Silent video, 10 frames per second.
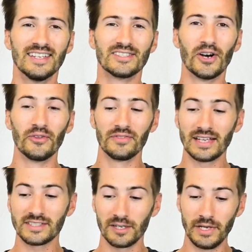So
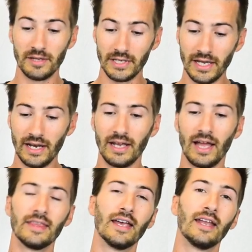that's gonna be the beginning.
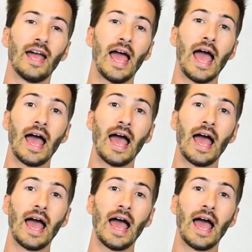And then